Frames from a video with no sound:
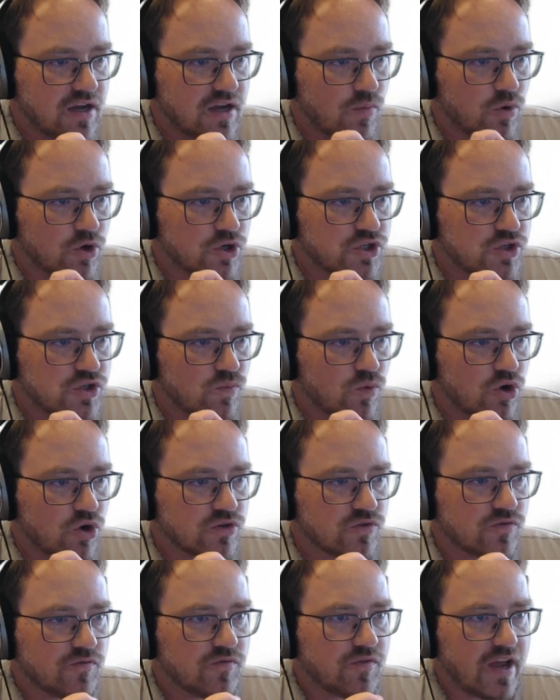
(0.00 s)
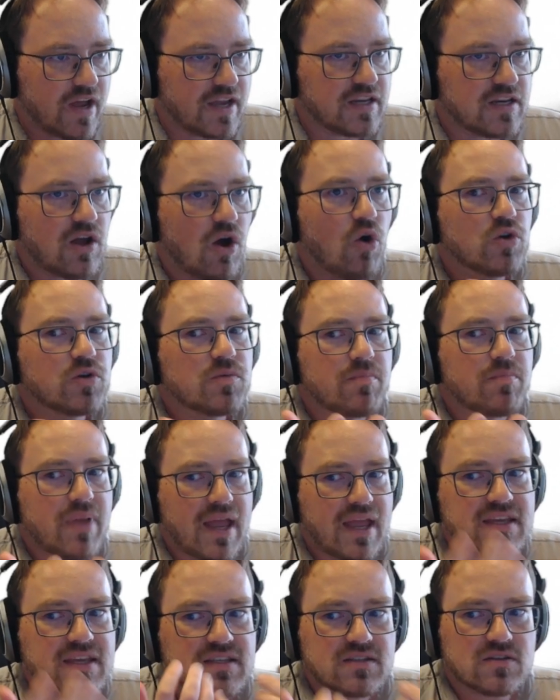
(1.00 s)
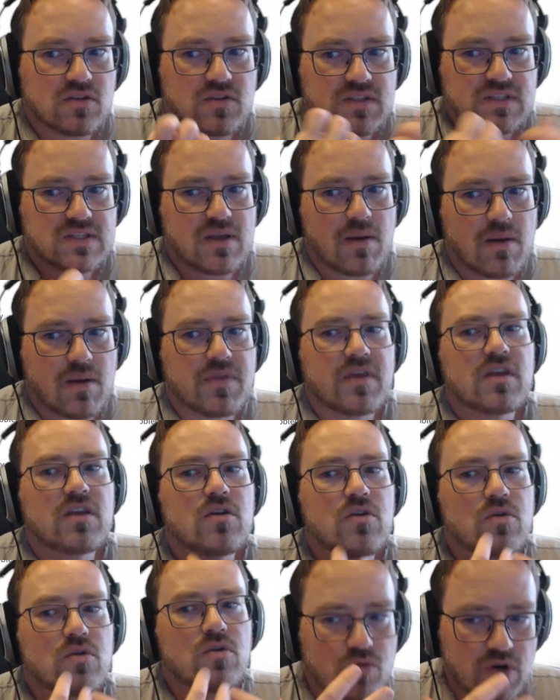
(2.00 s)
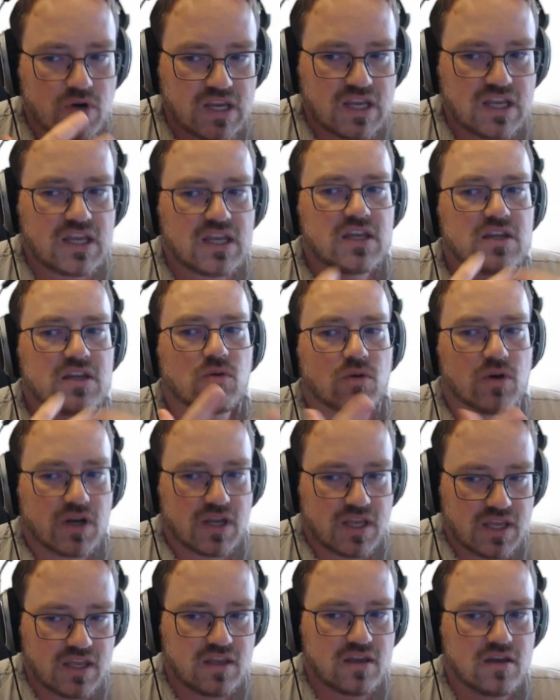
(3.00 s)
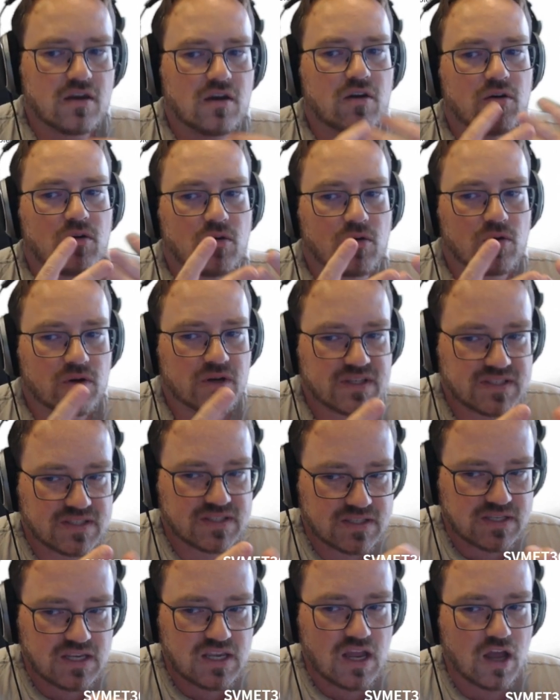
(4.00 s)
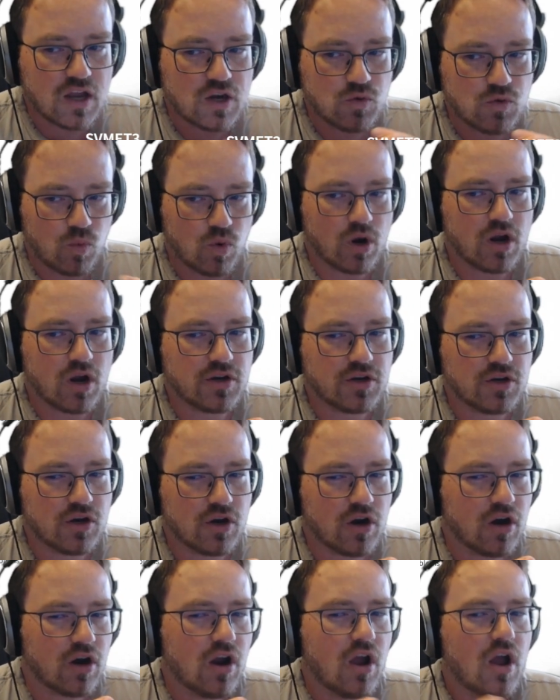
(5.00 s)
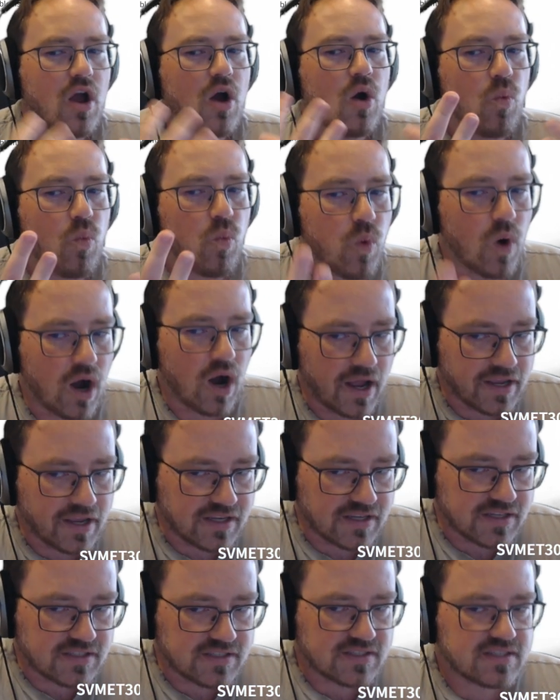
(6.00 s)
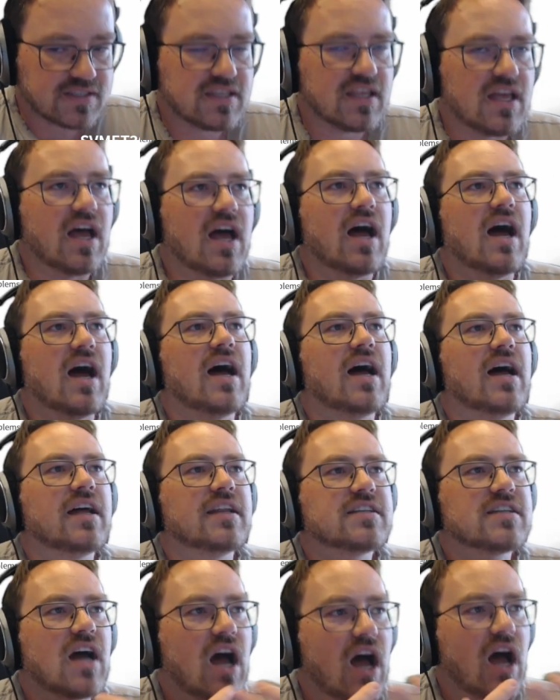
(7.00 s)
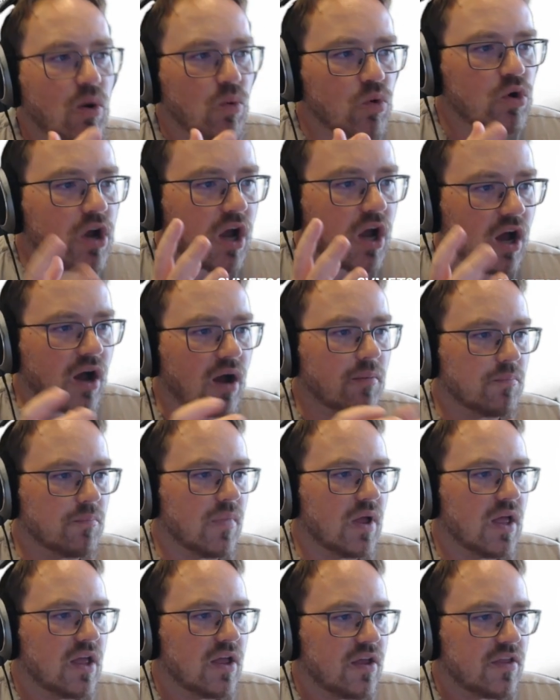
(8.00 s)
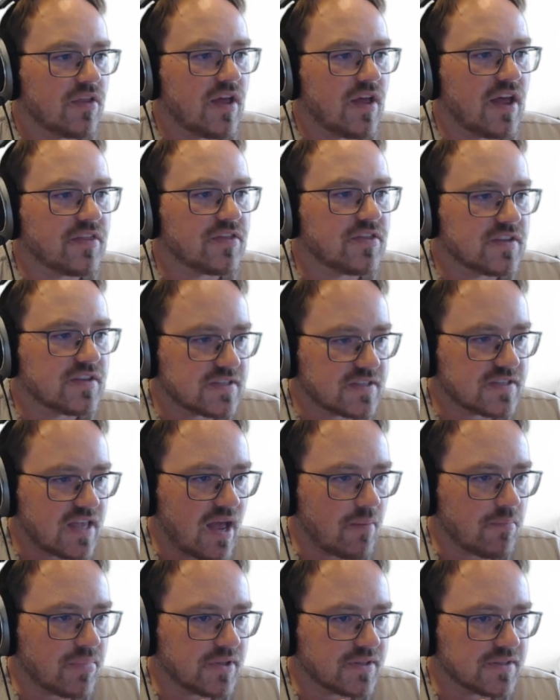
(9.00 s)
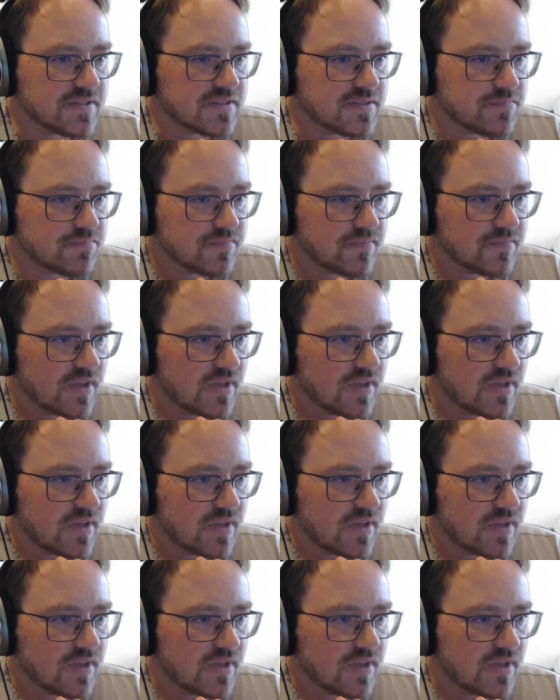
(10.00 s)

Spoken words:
what you want to find out based on something you read or hear or see, and wonder, why is that? How come that this happens?